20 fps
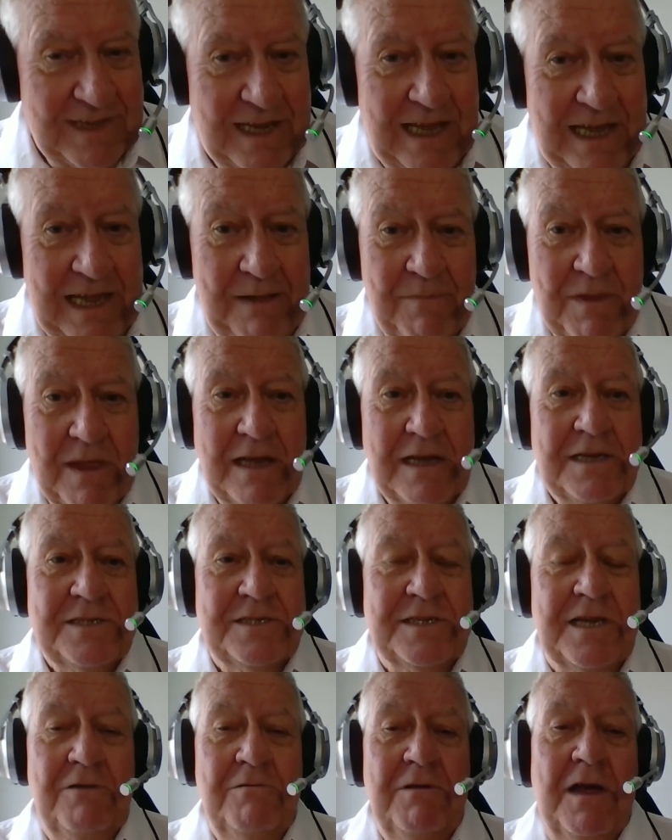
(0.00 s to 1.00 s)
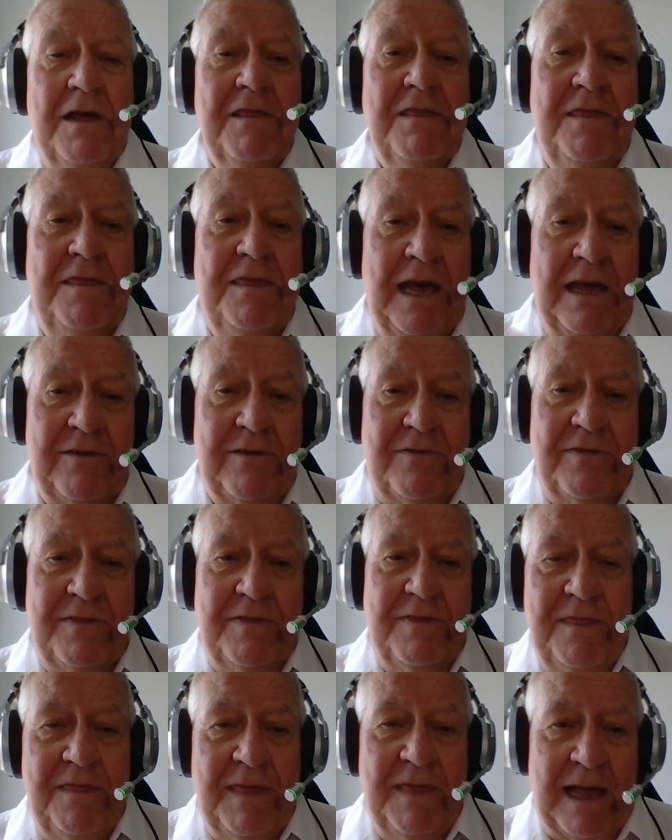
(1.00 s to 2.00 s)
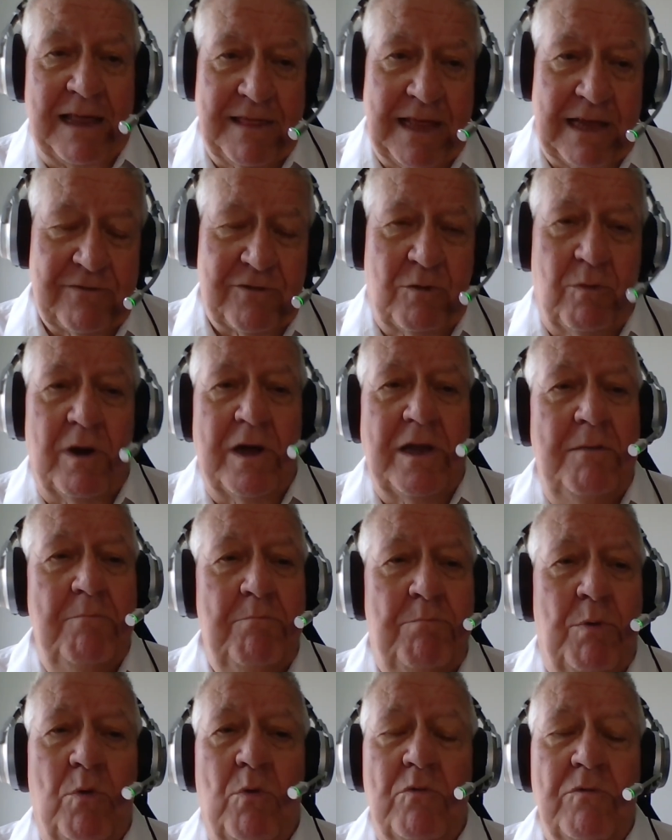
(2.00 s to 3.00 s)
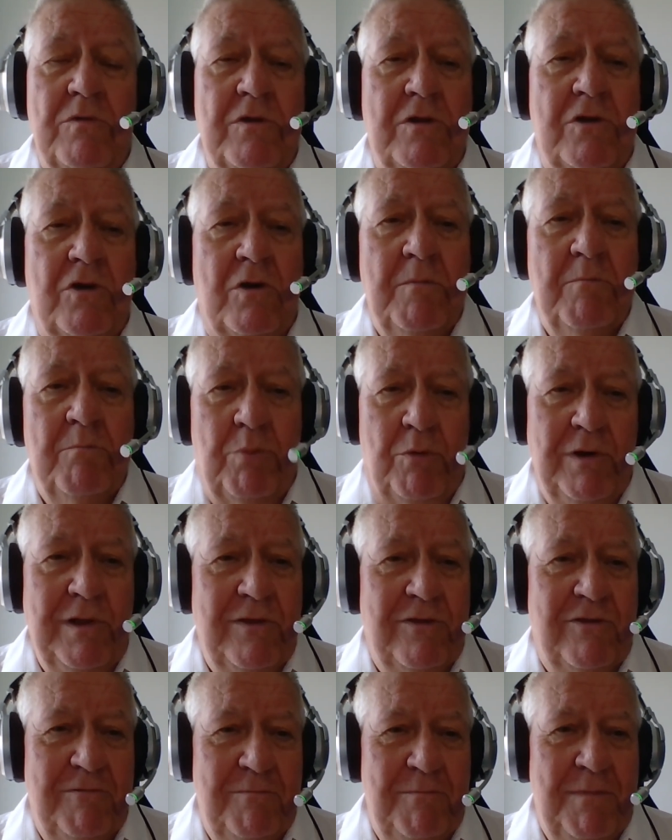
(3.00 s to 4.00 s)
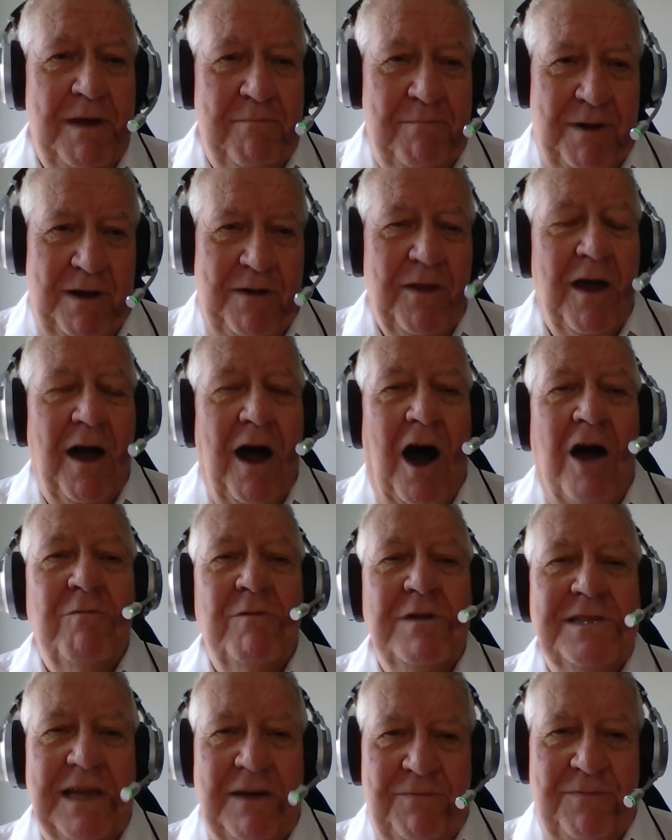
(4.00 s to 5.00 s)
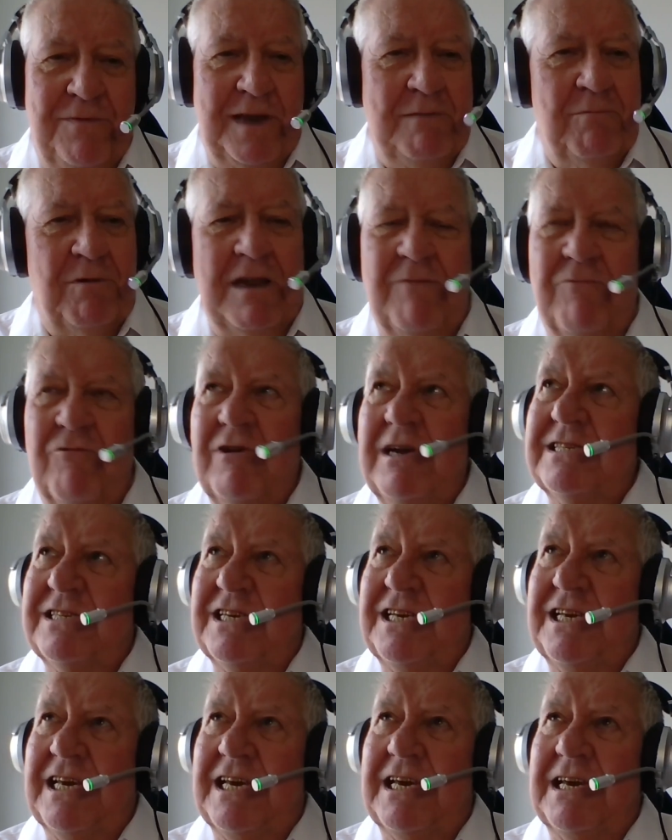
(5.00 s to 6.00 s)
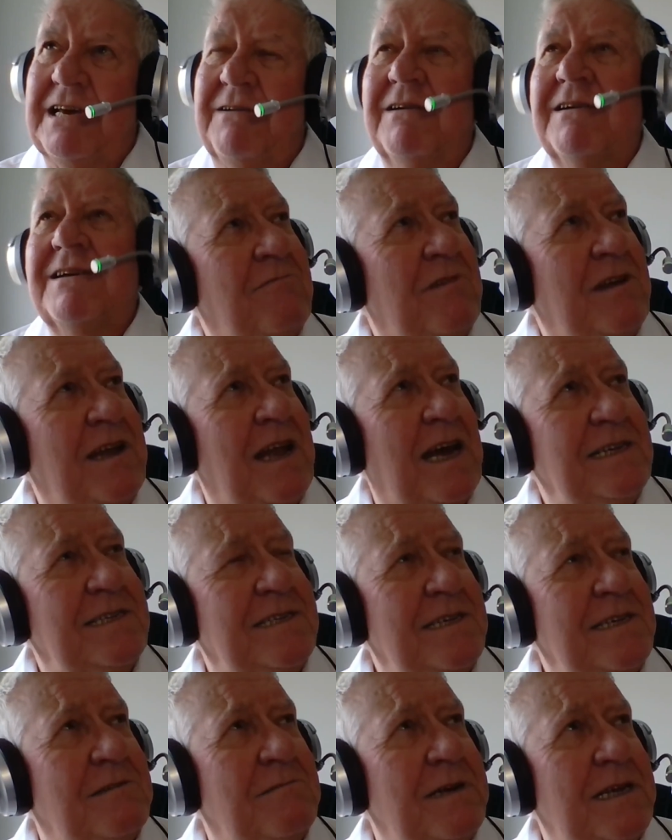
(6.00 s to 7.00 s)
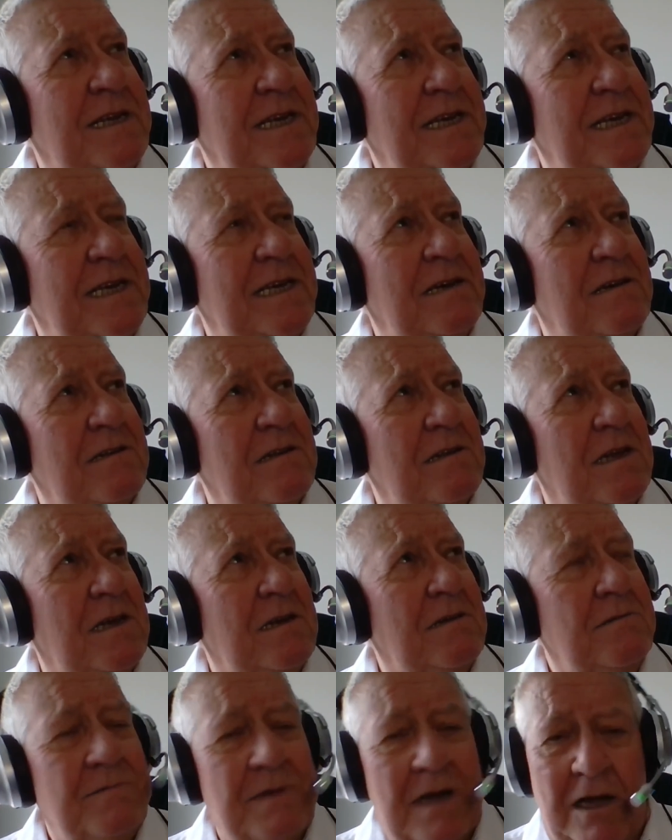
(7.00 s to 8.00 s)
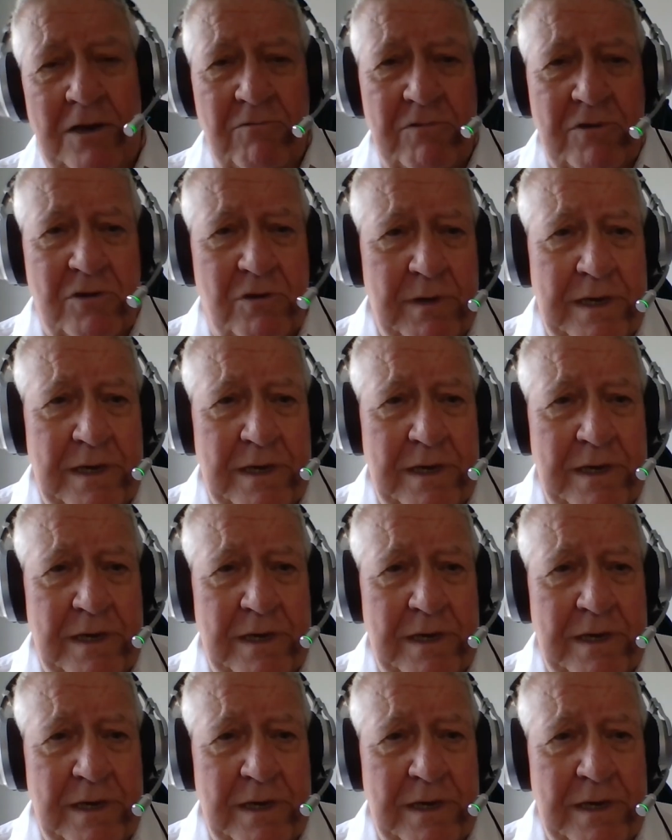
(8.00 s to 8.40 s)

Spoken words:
Okay, so there's that's quite an important point to remember. I would definitely, whatever it is a year, 180 quid a year, I don't know, 100